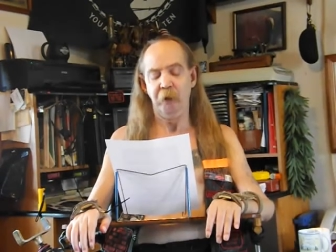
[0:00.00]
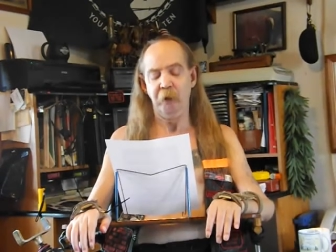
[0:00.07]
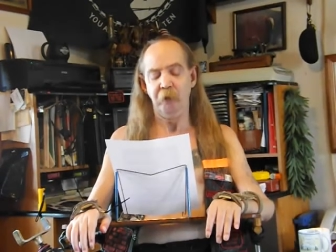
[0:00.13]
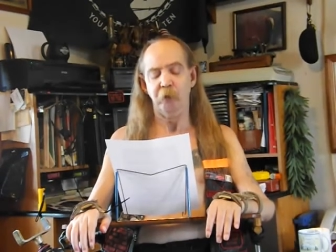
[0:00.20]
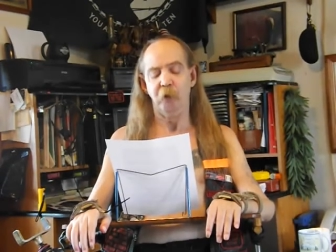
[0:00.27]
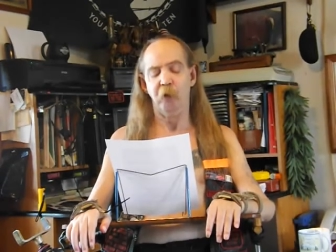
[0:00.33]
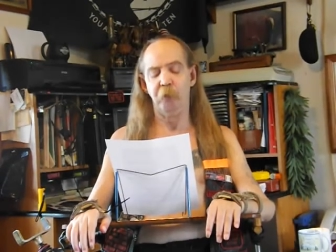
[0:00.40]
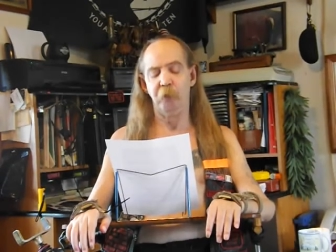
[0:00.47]
to
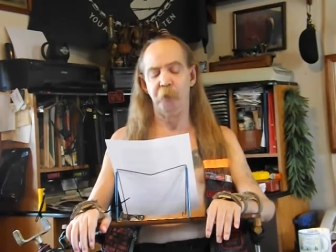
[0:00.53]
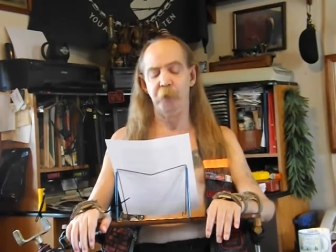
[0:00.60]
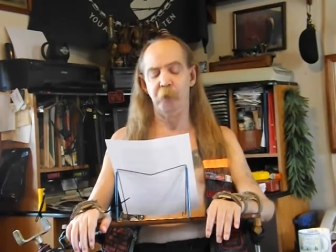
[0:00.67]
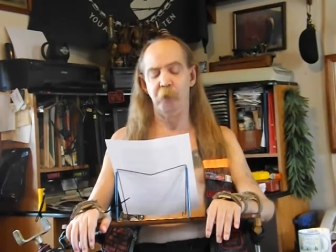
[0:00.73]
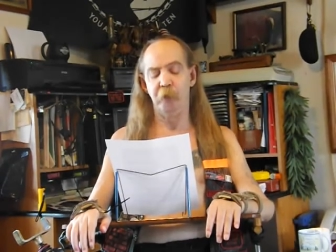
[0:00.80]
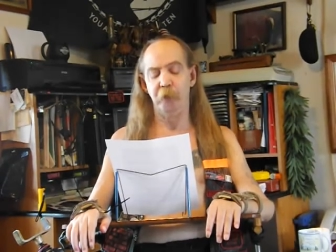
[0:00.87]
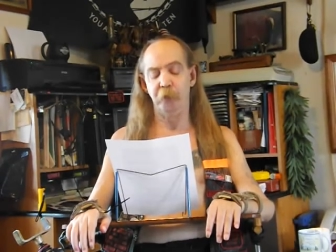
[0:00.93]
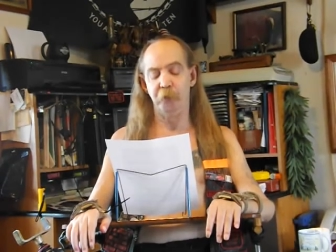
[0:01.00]

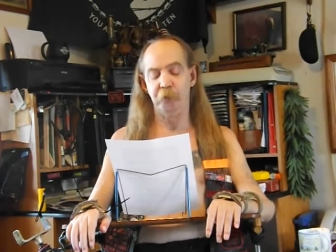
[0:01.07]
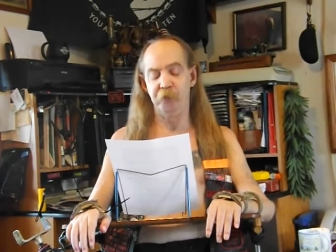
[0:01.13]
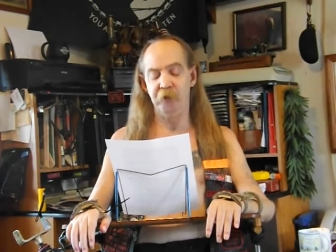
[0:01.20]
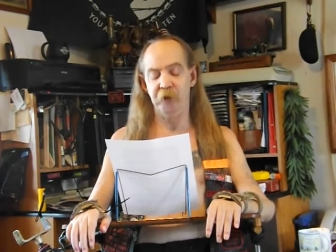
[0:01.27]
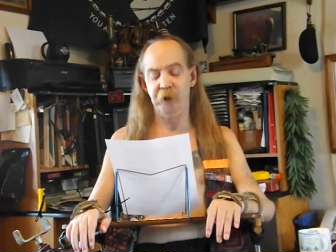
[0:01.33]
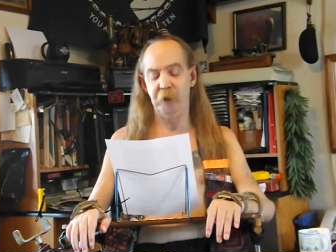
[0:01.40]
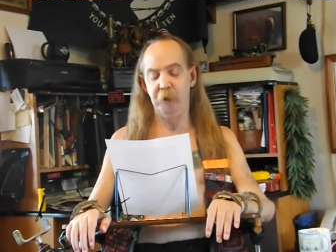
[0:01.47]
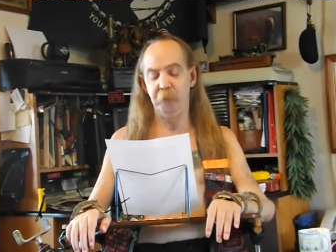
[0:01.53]
overthrow his
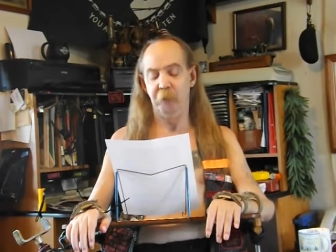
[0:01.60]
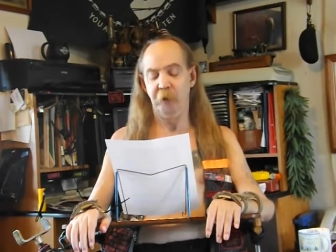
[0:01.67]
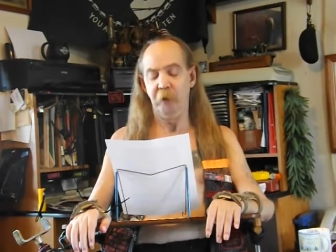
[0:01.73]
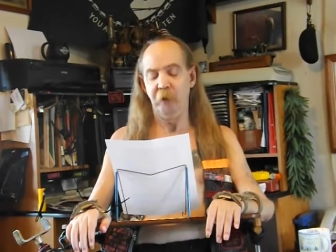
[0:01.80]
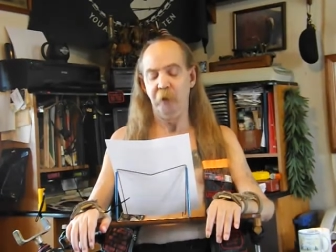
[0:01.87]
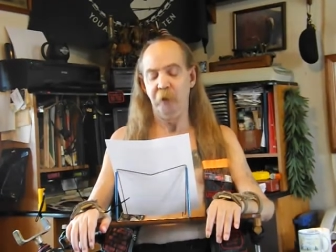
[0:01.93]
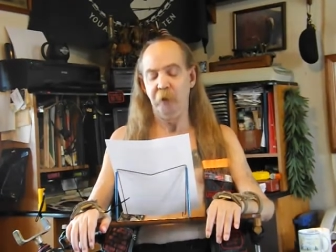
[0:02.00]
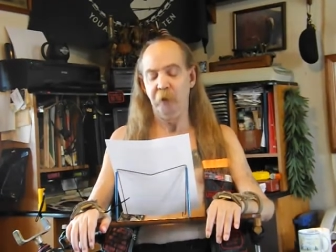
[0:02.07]
regime,
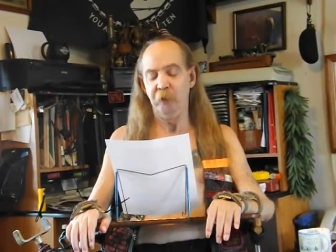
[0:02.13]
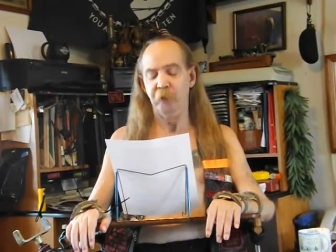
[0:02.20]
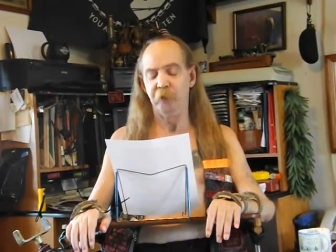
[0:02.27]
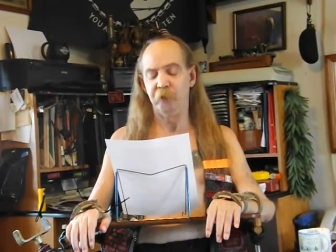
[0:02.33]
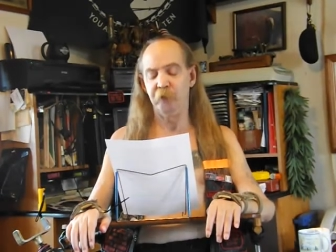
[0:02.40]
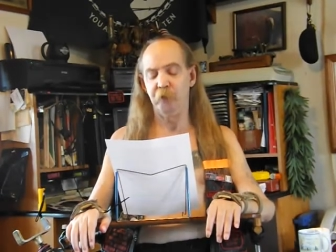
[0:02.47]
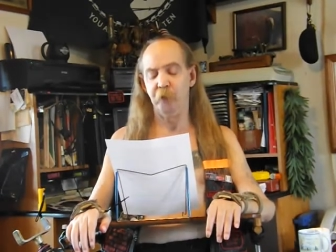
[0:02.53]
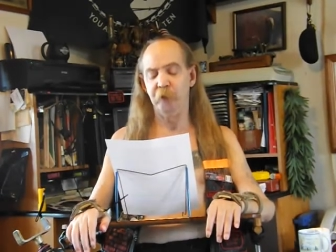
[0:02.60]
you're
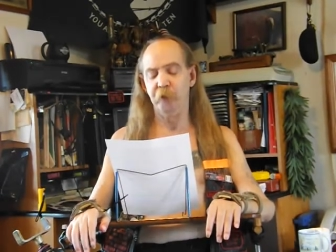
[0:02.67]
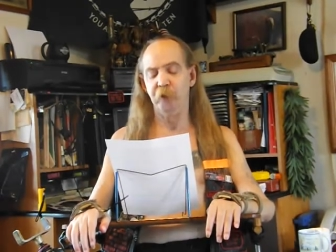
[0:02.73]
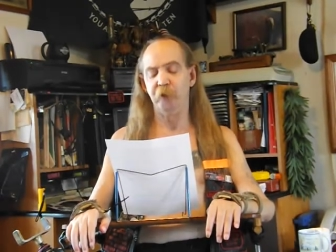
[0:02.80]
showing your